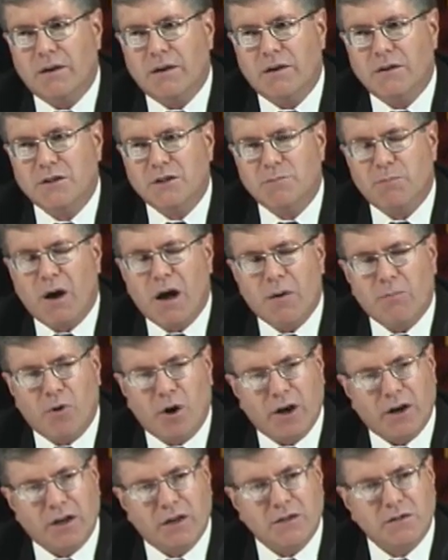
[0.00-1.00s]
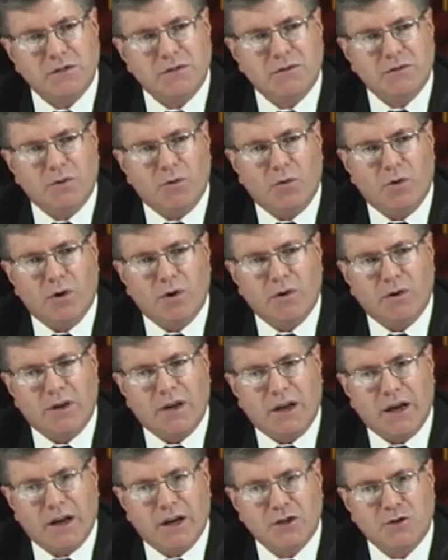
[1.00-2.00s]
spot markets or
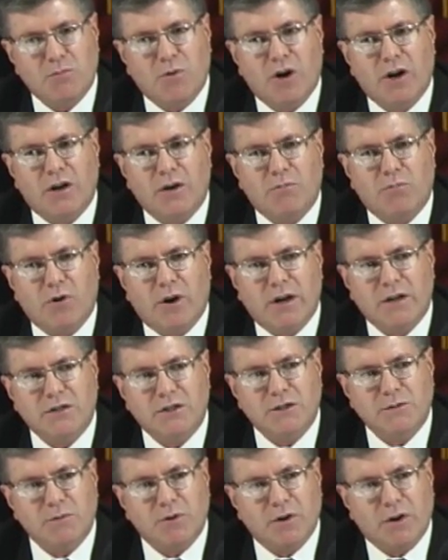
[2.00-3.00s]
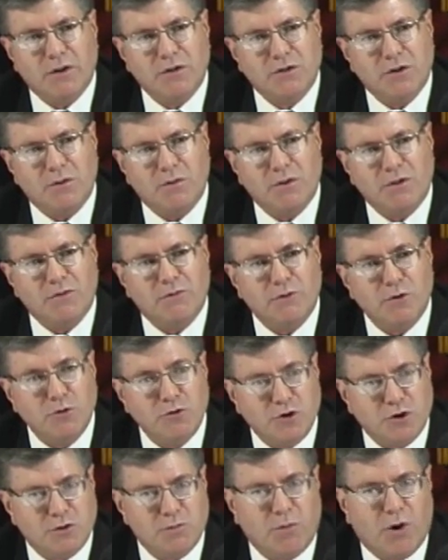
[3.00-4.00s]
cash market prices, but also in the
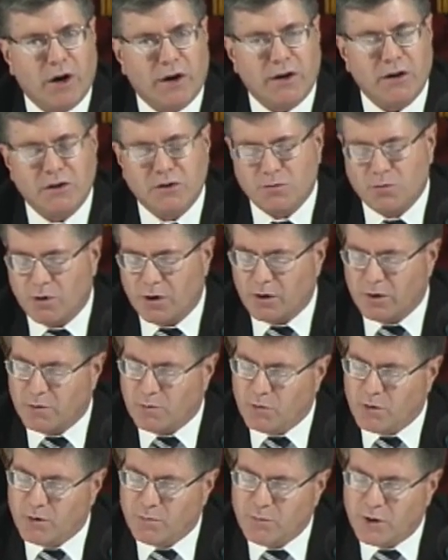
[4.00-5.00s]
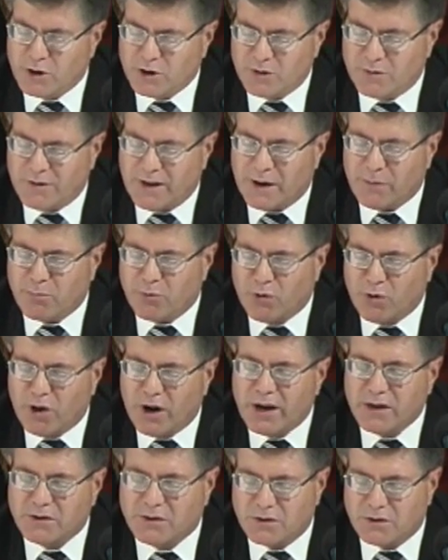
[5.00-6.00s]
futures markets where much of that
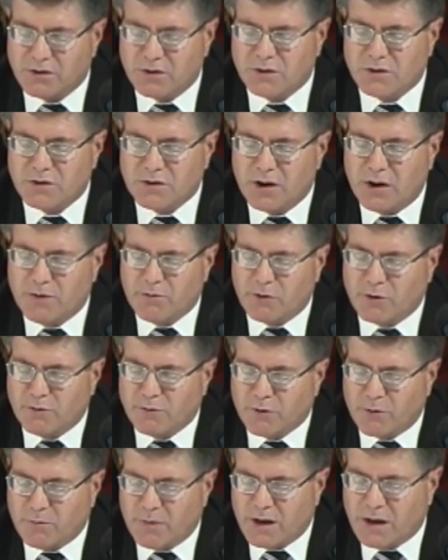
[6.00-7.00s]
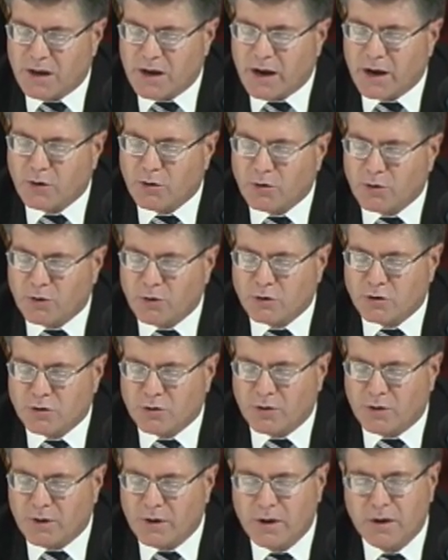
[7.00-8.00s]
price is discovered for many
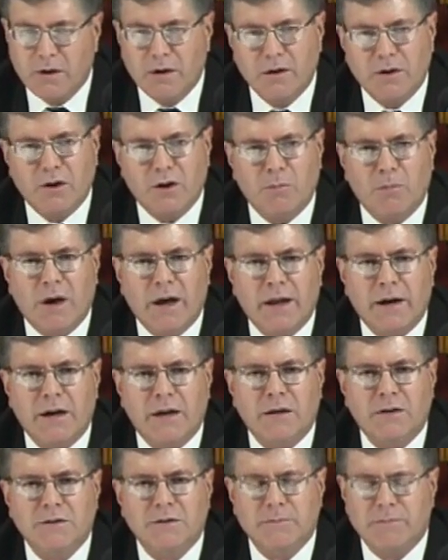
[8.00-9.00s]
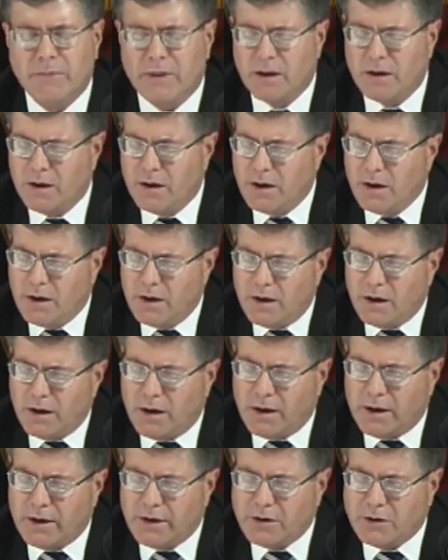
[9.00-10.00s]
agricultural commodities.
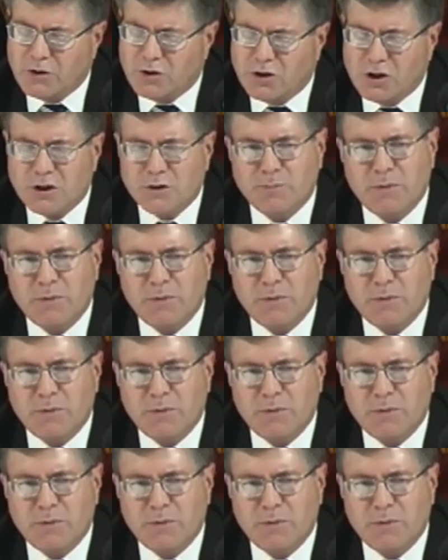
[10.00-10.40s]
Just